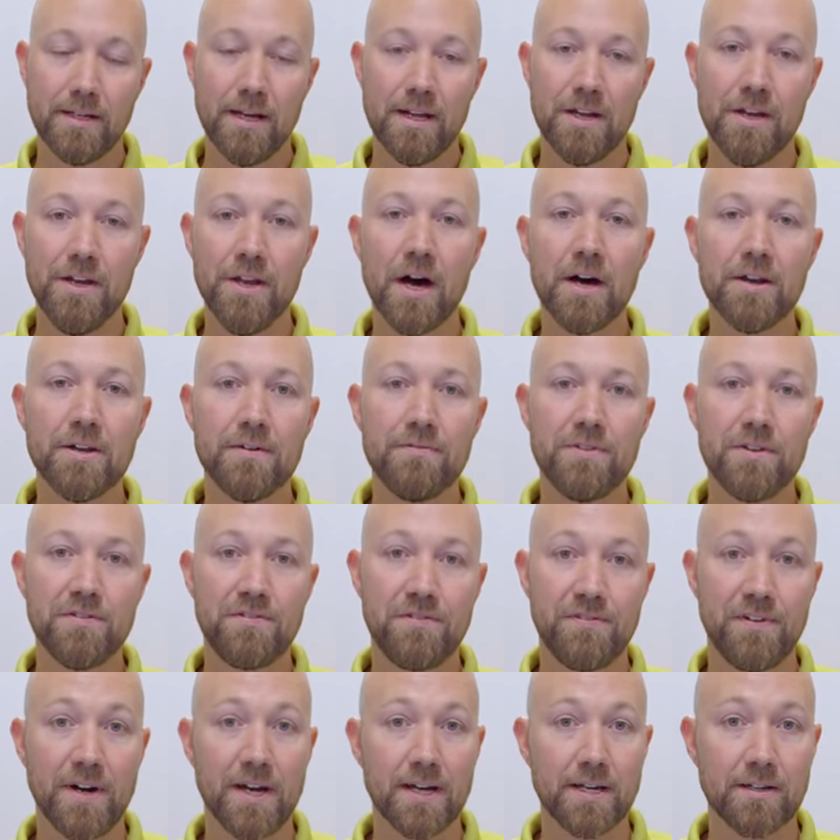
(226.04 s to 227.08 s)
none of the
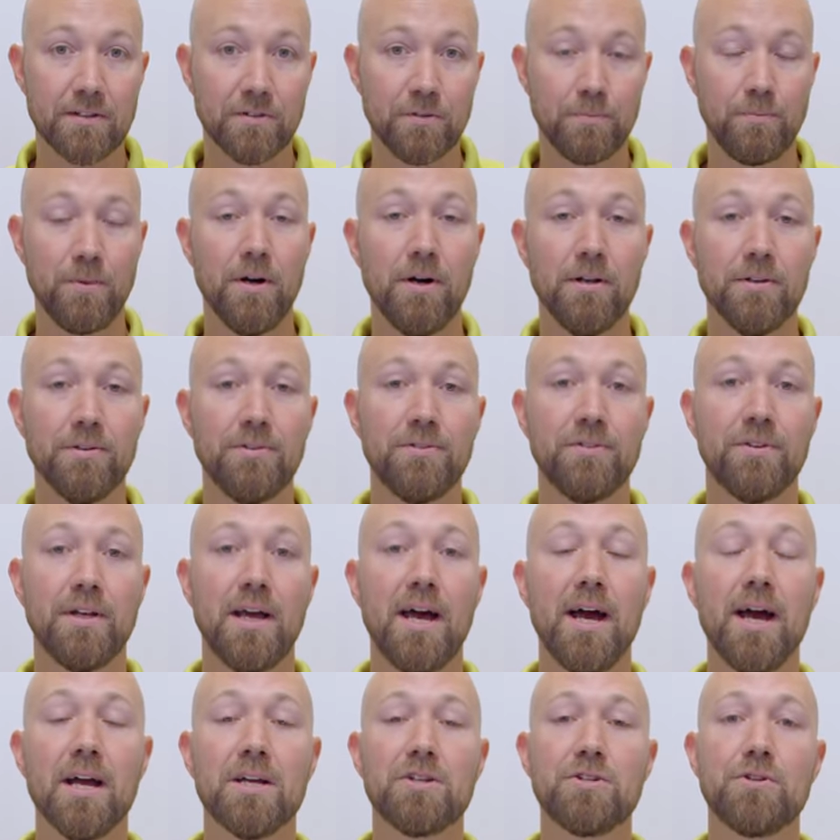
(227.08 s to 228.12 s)
ficus plants
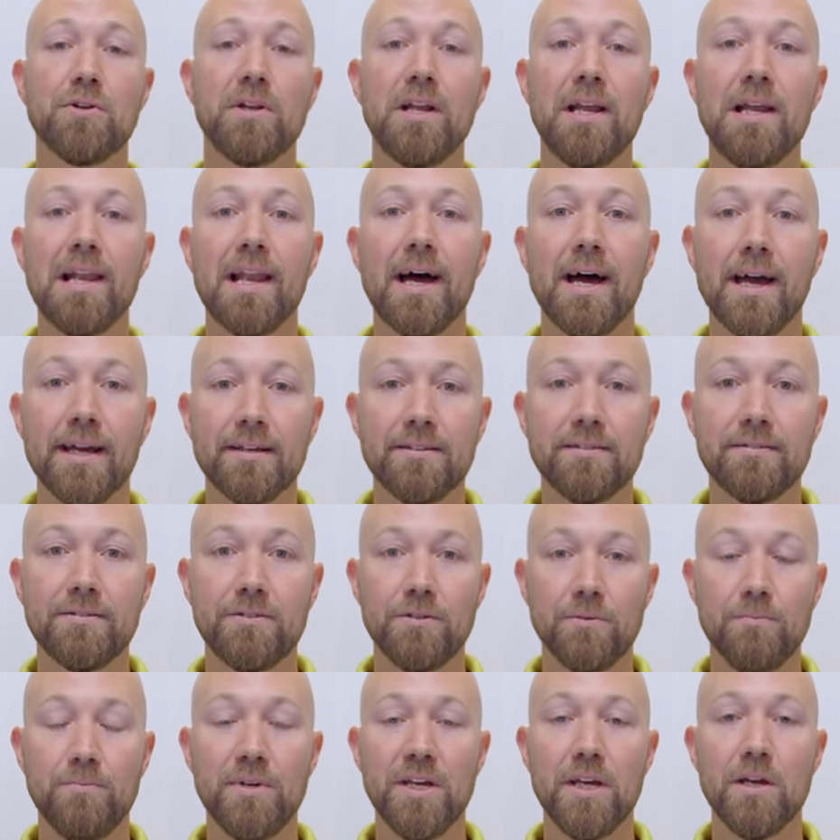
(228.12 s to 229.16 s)
actually likes
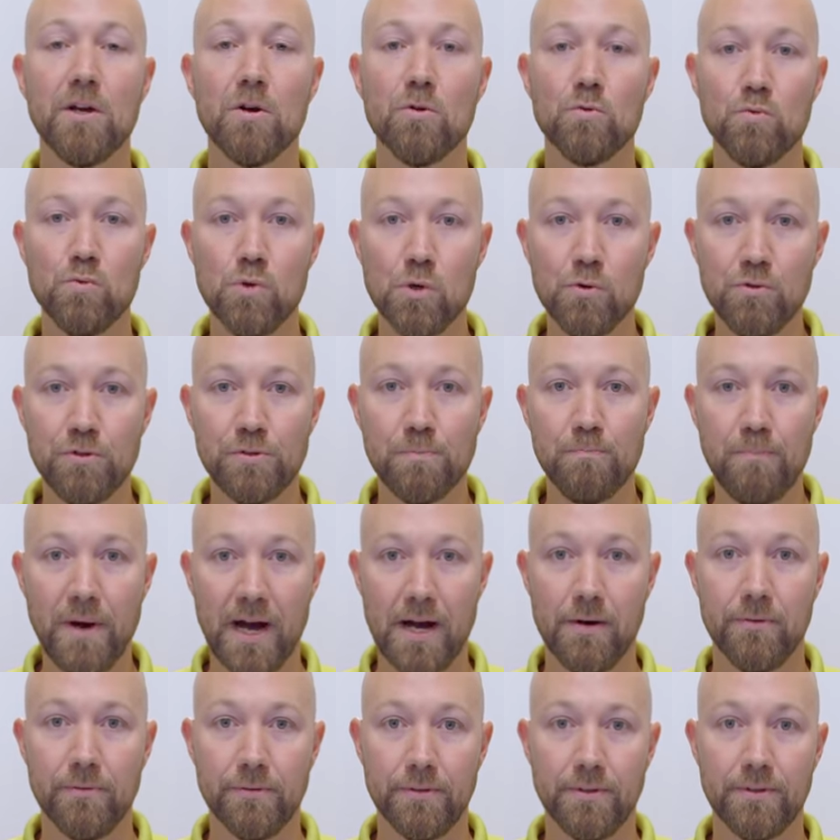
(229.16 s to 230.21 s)
to be root
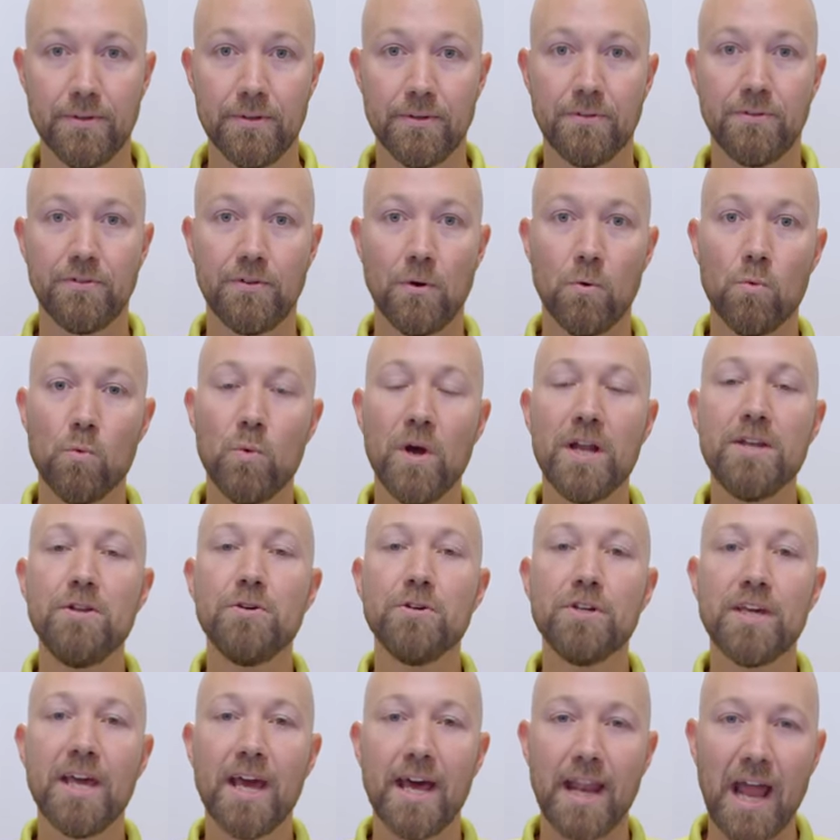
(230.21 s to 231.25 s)
bound. So when
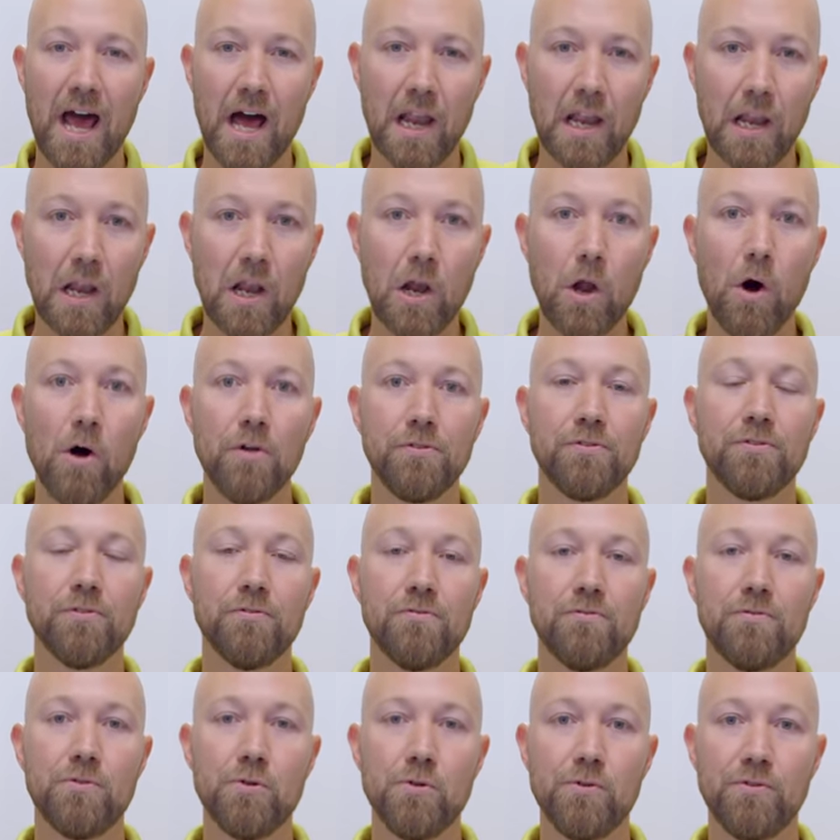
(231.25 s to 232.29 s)
you get a lot
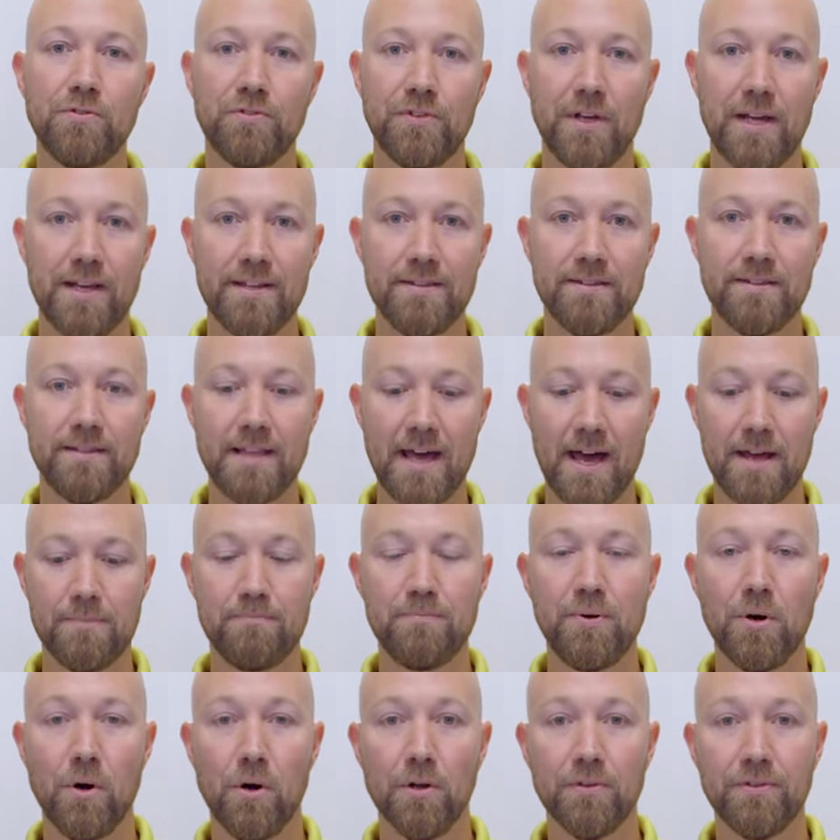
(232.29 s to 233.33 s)
of roots in
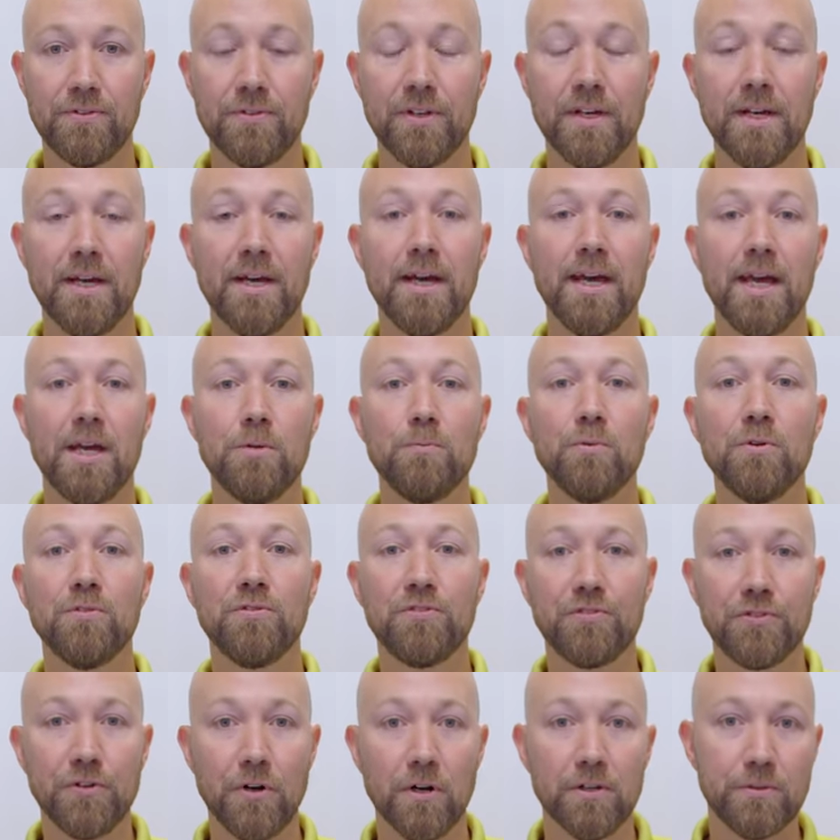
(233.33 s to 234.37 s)
that pot, it will
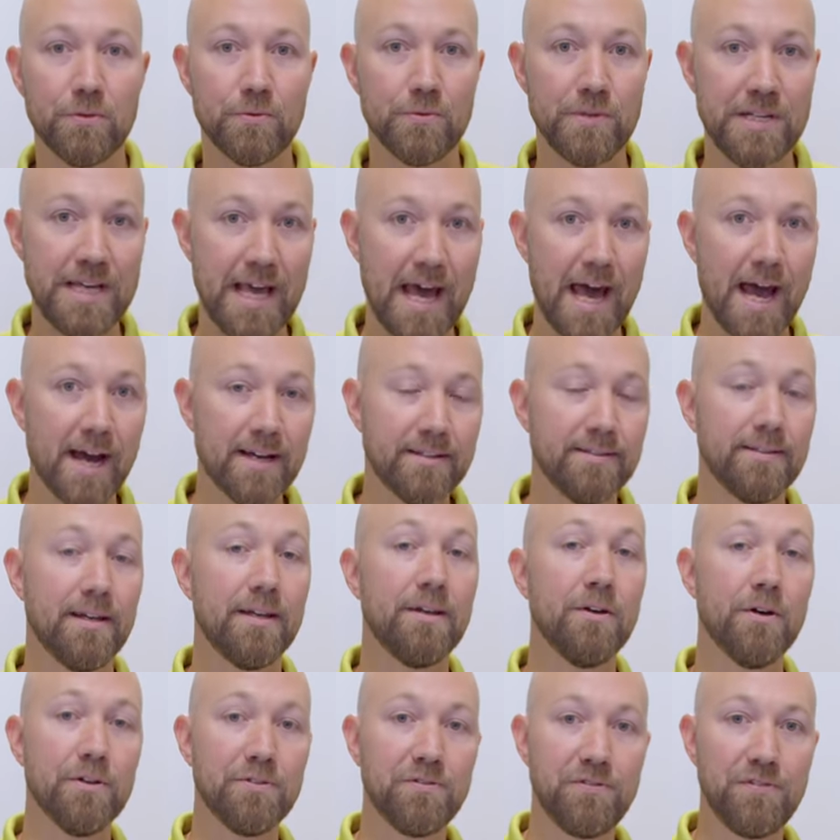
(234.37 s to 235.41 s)
start to react
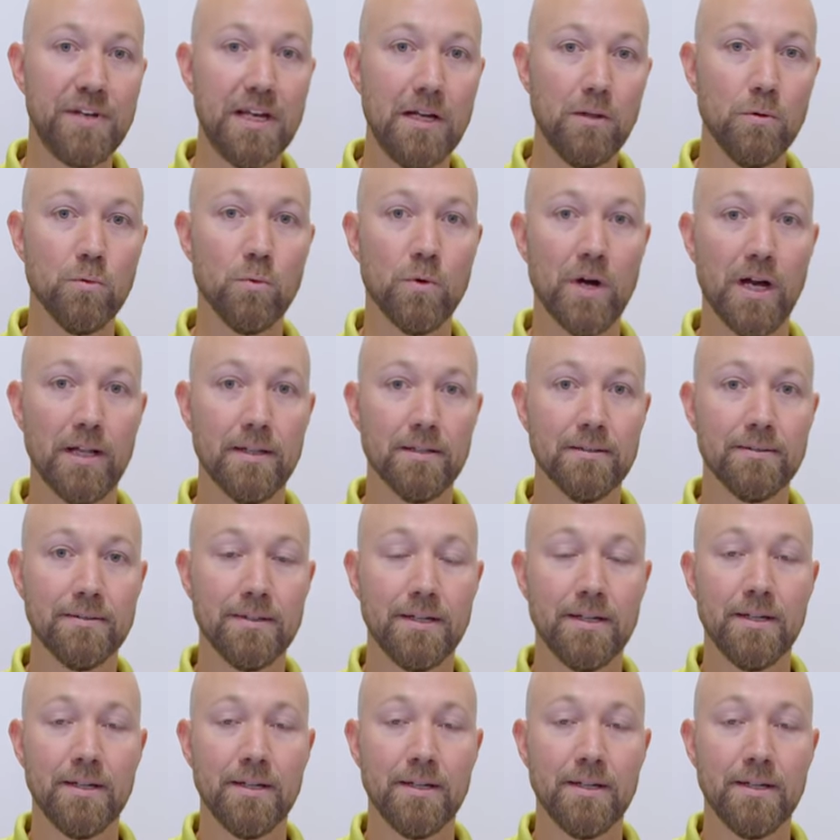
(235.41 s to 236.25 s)
and not feel well.